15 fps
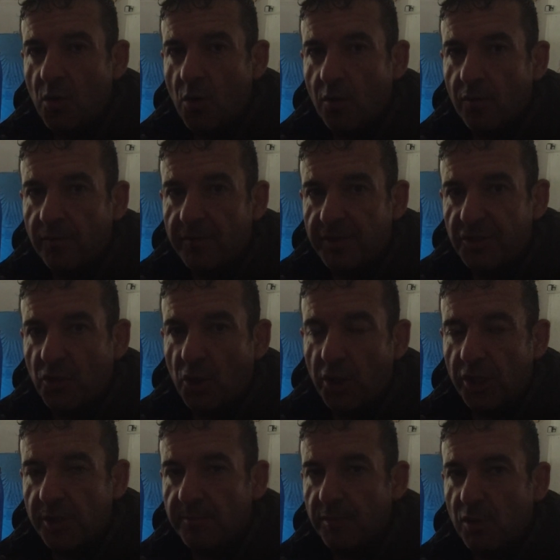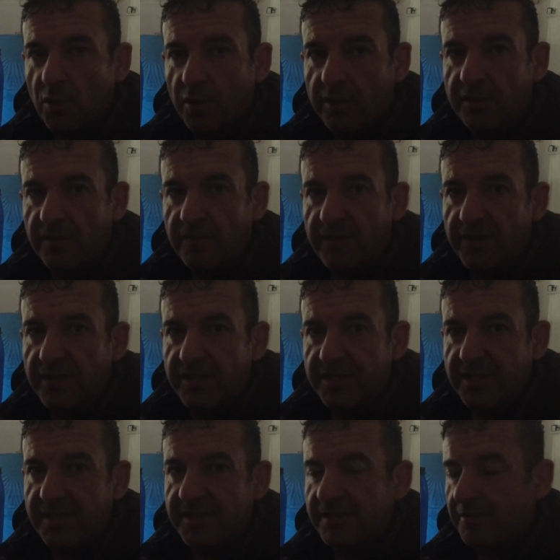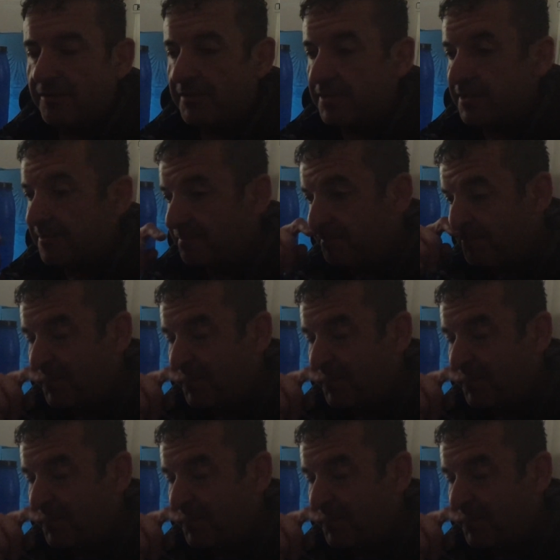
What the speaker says: of the toilet block to feed the cisterns.